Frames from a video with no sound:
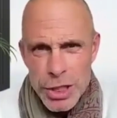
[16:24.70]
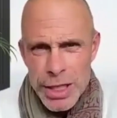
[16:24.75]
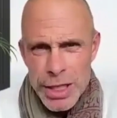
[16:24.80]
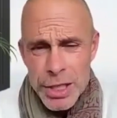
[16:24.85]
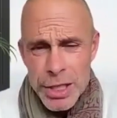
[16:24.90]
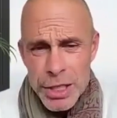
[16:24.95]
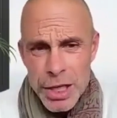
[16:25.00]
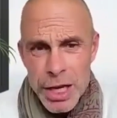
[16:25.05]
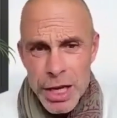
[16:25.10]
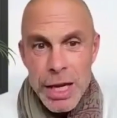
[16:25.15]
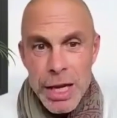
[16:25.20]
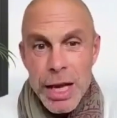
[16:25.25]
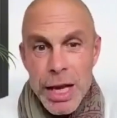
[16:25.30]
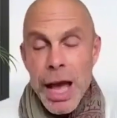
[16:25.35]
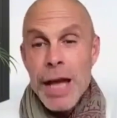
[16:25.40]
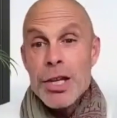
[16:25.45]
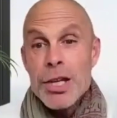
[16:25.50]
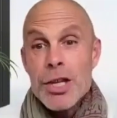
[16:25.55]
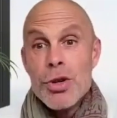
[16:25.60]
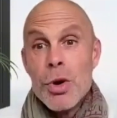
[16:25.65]
success,
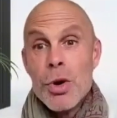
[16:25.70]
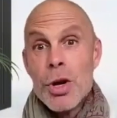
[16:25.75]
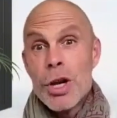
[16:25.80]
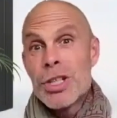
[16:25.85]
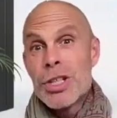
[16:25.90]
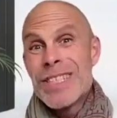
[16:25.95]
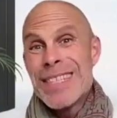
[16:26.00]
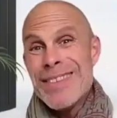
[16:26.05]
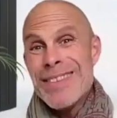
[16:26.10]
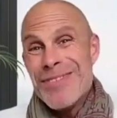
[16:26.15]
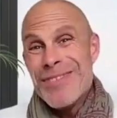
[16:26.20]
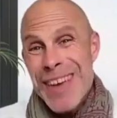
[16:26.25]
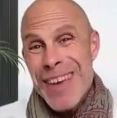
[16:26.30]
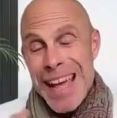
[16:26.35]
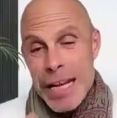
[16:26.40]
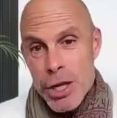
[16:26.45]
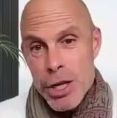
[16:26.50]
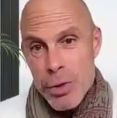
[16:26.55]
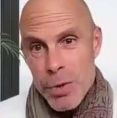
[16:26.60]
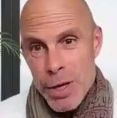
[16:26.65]
and you're going to see
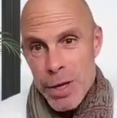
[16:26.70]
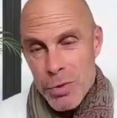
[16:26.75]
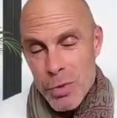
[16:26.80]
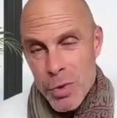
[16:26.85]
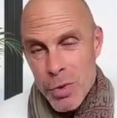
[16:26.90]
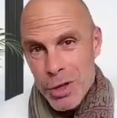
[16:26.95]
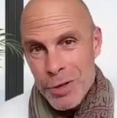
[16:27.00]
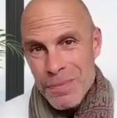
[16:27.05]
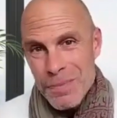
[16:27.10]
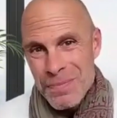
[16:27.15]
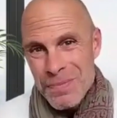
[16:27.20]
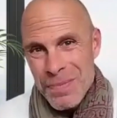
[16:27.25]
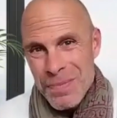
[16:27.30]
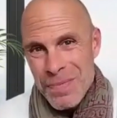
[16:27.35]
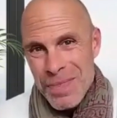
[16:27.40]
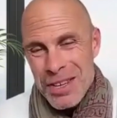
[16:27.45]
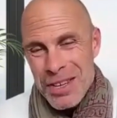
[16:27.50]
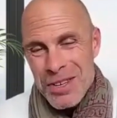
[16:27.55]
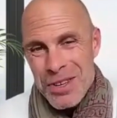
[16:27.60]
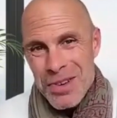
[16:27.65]
value in what
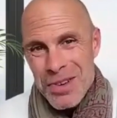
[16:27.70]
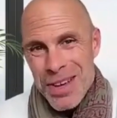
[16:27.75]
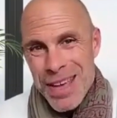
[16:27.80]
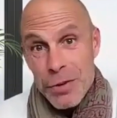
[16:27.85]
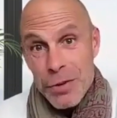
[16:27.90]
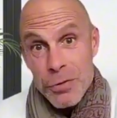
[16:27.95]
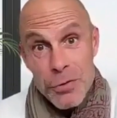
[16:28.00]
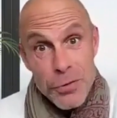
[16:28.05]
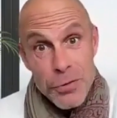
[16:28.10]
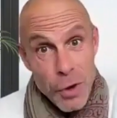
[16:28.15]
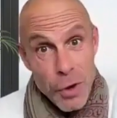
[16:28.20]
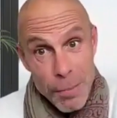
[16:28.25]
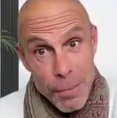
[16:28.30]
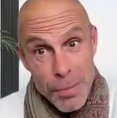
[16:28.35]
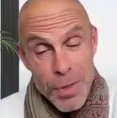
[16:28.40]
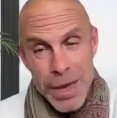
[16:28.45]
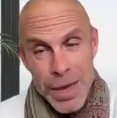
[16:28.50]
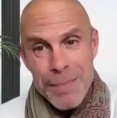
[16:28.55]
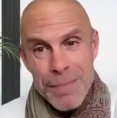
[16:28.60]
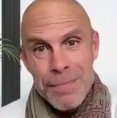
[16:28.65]
you get
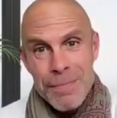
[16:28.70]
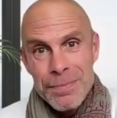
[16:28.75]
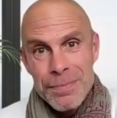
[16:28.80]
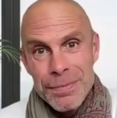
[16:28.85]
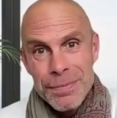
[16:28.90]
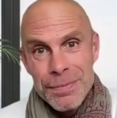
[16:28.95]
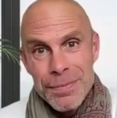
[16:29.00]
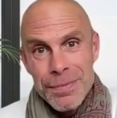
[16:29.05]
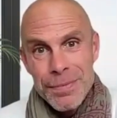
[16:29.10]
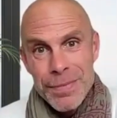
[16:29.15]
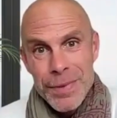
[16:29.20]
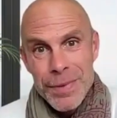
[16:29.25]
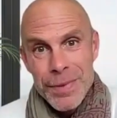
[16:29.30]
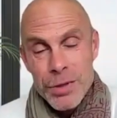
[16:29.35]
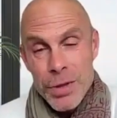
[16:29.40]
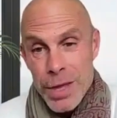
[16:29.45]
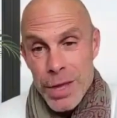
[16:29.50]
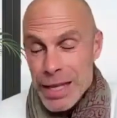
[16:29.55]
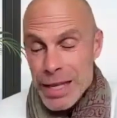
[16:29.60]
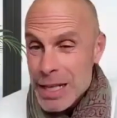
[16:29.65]
from them.
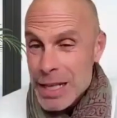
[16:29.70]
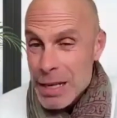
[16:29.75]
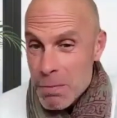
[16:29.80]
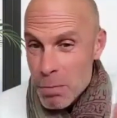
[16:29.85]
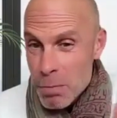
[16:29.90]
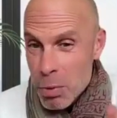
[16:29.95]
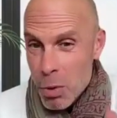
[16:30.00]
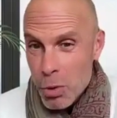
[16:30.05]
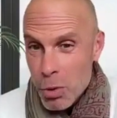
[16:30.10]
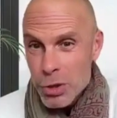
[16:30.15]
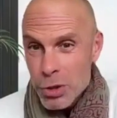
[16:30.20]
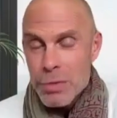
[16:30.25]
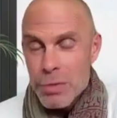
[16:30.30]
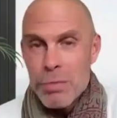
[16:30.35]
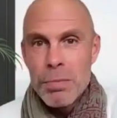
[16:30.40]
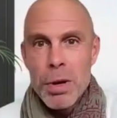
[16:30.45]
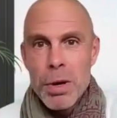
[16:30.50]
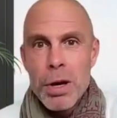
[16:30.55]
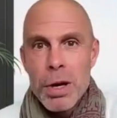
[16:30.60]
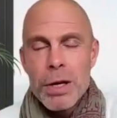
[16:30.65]
So that's an
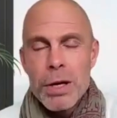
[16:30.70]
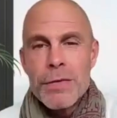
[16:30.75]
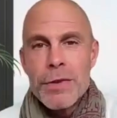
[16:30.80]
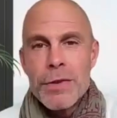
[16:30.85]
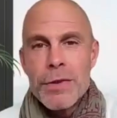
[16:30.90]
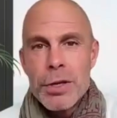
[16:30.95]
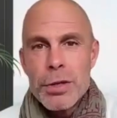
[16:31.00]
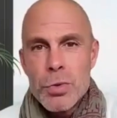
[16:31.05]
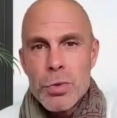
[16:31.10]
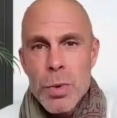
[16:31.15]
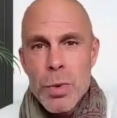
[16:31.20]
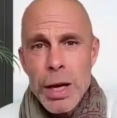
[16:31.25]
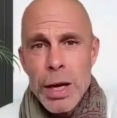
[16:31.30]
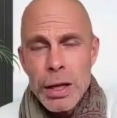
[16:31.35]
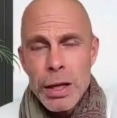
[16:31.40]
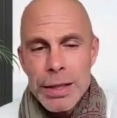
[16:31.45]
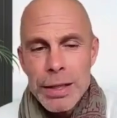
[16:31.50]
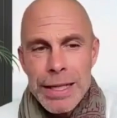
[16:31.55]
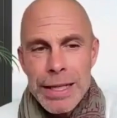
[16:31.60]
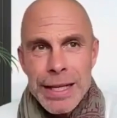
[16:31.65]
important part of it as
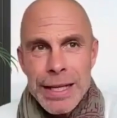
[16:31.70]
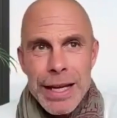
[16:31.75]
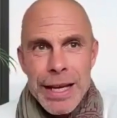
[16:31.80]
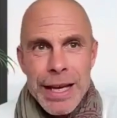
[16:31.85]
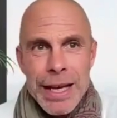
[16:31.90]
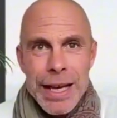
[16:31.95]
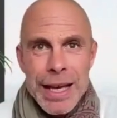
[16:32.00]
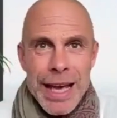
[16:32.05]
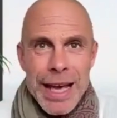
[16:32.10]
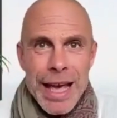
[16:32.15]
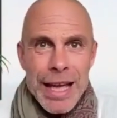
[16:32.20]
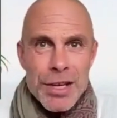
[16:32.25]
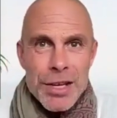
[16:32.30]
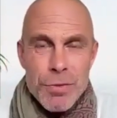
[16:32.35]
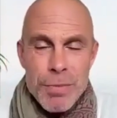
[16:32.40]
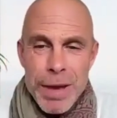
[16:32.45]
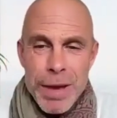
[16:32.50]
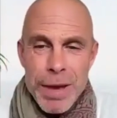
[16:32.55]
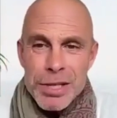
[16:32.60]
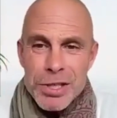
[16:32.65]
well. And
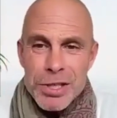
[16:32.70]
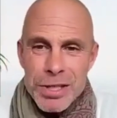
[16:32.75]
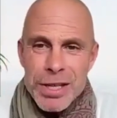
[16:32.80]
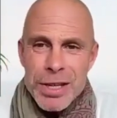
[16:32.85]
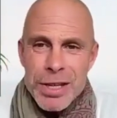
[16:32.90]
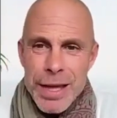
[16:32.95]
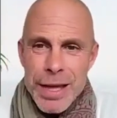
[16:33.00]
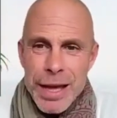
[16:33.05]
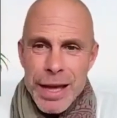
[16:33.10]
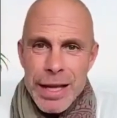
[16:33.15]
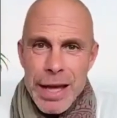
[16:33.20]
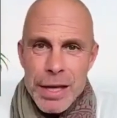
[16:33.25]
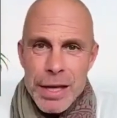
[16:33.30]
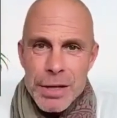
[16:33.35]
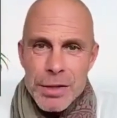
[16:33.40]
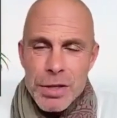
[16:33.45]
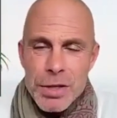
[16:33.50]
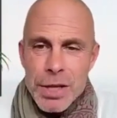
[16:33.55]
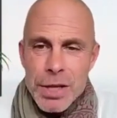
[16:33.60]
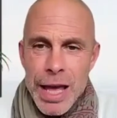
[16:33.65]
you may see that
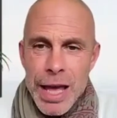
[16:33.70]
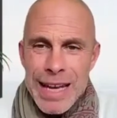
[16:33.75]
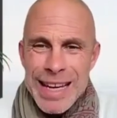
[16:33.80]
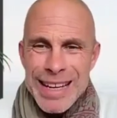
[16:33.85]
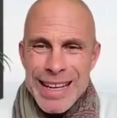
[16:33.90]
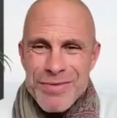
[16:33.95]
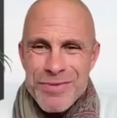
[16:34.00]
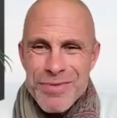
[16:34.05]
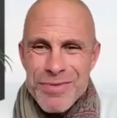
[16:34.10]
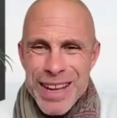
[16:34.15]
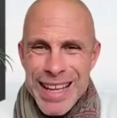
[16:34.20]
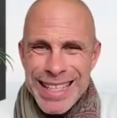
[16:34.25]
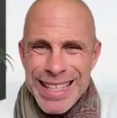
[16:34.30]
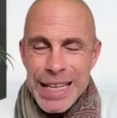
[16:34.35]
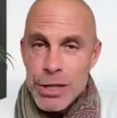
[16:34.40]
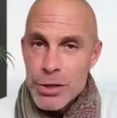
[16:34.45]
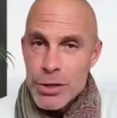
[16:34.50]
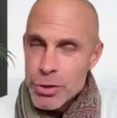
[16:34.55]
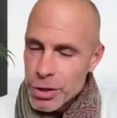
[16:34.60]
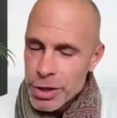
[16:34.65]
as
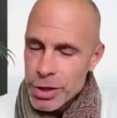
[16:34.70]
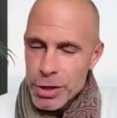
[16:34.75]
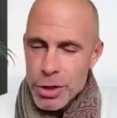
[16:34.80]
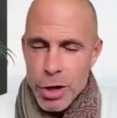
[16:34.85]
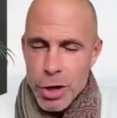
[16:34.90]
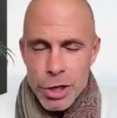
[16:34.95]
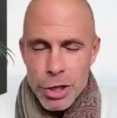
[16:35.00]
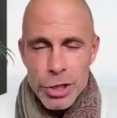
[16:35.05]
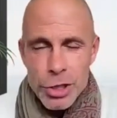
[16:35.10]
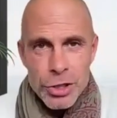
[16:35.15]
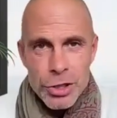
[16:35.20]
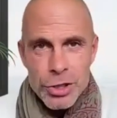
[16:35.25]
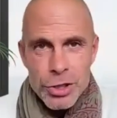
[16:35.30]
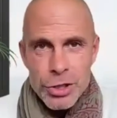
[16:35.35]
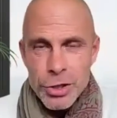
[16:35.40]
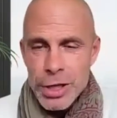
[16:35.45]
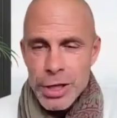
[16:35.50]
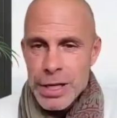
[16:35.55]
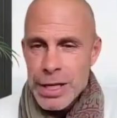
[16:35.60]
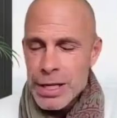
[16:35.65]
it's not a cost,
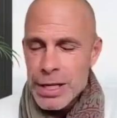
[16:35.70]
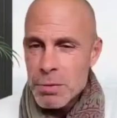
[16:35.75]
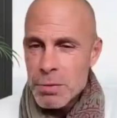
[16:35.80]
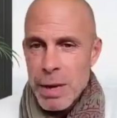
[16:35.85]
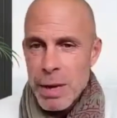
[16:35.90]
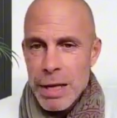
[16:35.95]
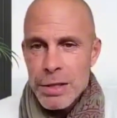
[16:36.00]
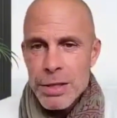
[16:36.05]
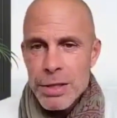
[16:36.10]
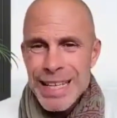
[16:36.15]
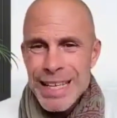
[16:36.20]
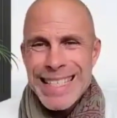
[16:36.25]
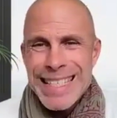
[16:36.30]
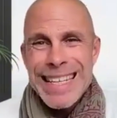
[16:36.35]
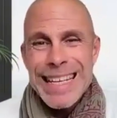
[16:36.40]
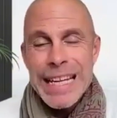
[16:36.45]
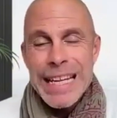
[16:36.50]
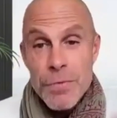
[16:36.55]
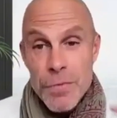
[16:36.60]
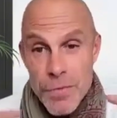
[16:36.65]
it's not an expense, it's
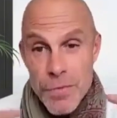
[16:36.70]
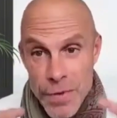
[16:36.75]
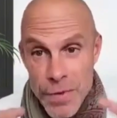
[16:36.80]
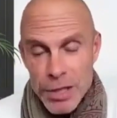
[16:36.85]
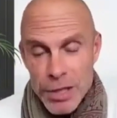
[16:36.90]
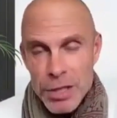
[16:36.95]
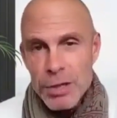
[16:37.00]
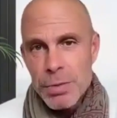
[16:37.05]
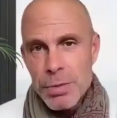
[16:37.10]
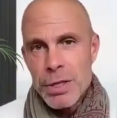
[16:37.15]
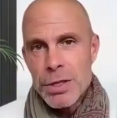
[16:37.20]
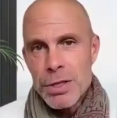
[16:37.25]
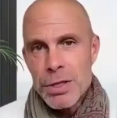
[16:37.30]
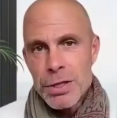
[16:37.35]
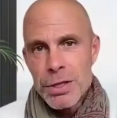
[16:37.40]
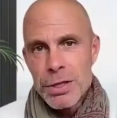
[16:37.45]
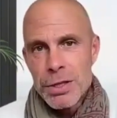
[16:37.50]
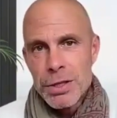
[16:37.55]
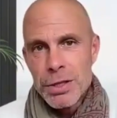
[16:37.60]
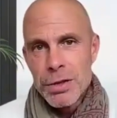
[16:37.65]
an
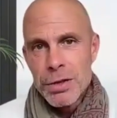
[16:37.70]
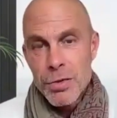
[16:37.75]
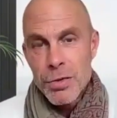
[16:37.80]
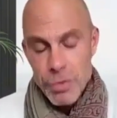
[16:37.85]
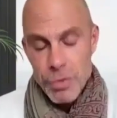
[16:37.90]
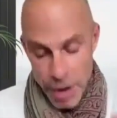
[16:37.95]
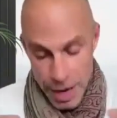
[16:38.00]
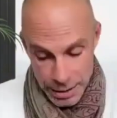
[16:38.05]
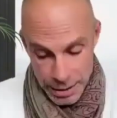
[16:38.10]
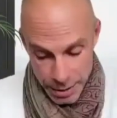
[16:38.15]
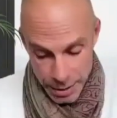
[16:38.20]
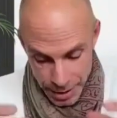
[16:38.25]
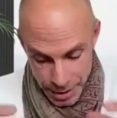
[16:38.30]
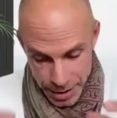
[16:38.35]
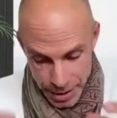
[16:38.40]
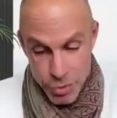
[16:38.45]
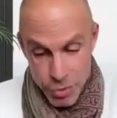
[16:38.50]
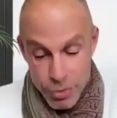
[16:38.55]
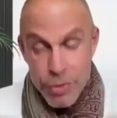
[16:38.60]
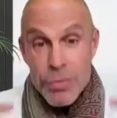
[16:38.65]
investment. Right
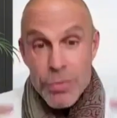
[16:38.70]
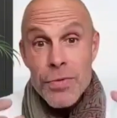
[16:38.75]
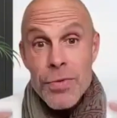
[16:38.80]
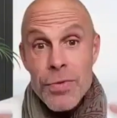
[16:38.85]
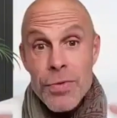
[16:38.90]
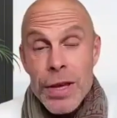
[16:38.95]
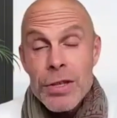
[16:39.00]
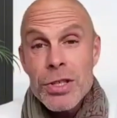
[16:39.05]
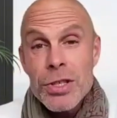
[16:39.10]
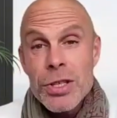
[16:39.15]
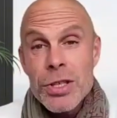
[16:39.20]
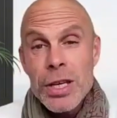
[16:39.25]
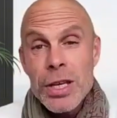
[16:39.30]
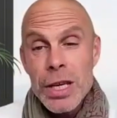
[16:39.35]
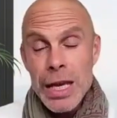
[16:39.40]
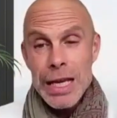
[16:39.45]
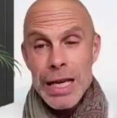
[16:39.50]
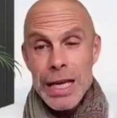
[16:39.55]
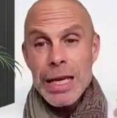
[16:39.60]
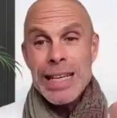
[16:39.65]
there, you're
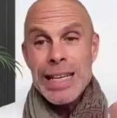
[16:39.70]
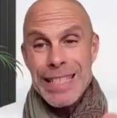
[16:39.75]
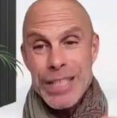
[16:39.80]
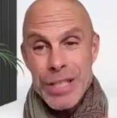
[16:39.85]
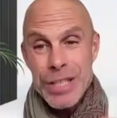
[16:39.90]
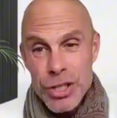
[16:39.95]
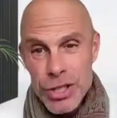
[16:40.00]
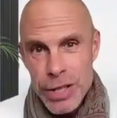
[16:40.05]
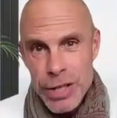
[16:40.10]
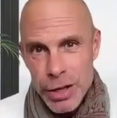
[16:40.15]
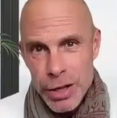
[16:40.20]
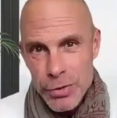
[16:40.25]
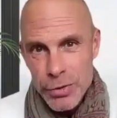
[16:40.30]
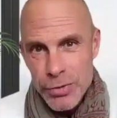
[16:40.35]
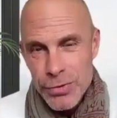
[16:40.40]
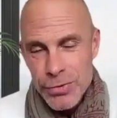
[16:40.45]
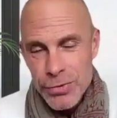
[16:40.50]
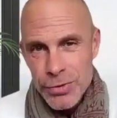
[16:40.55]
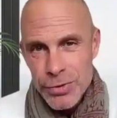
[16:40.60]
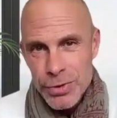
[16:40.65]
investing in
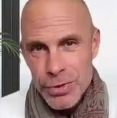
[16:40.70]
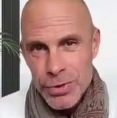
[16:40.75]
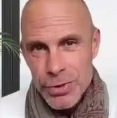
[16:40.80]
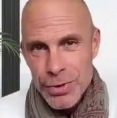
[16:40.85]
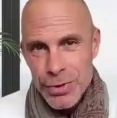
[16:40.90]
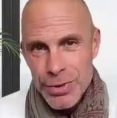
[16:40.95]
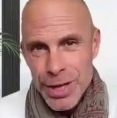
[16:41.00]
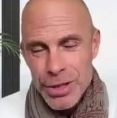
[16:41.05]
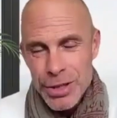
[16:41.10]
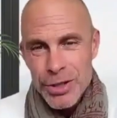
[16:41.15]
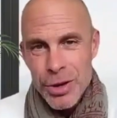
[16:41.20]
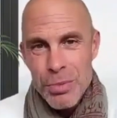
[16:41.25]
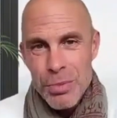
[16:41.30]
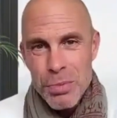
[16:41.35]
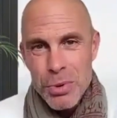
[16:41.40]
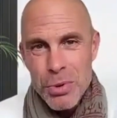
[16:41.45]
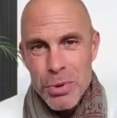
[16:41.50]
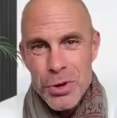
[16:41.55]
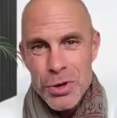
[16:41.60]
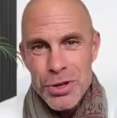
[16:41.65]
self. That's so
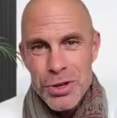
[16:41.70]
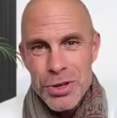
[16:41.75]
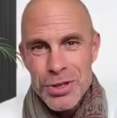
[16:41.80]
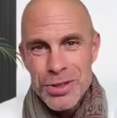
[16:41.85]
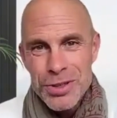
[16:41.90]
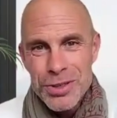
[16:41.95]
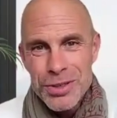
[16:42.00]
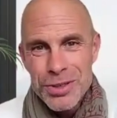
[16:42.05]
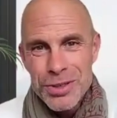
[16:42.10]
important.